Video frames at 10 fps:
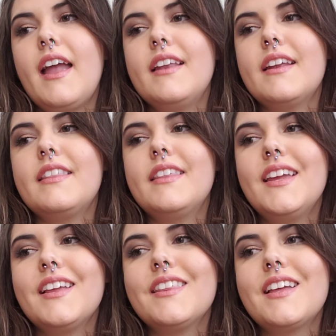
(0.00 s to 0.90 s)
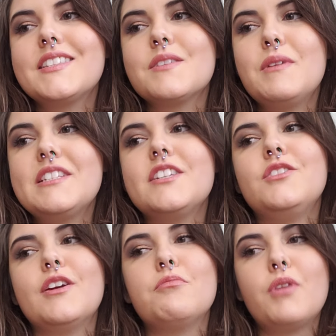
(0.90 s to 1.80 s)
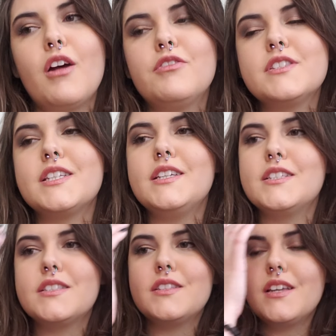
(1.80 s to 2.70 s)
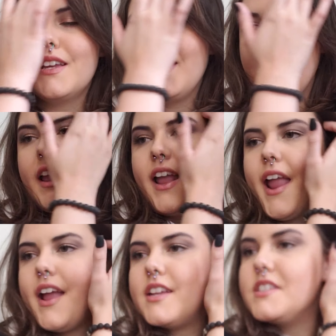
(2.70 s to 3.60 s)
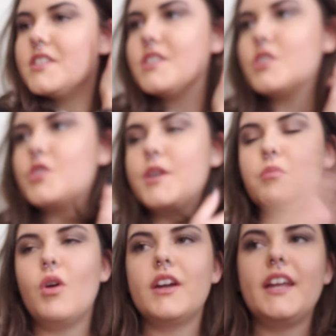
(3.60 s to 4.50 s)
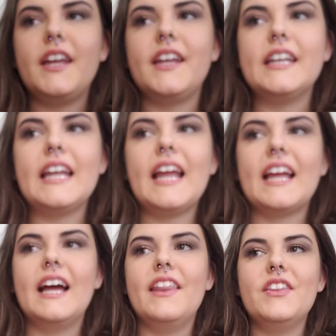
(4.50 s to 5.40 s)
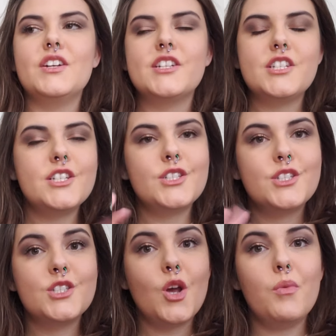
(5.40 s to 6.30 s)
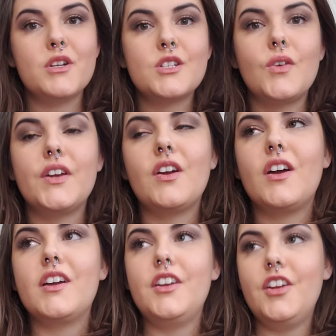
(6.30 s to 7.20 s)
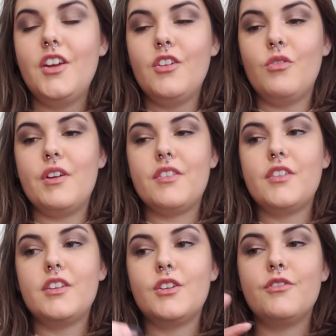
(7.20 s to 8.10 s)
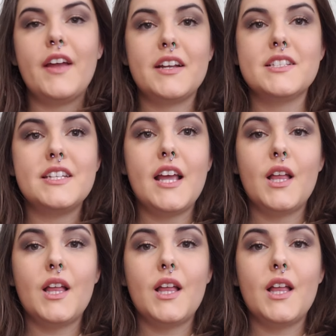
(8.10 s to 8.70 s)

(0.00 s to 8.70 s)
and I think that's amazing. You have prophecies and dream walking, and there's just so much going on with your fantasy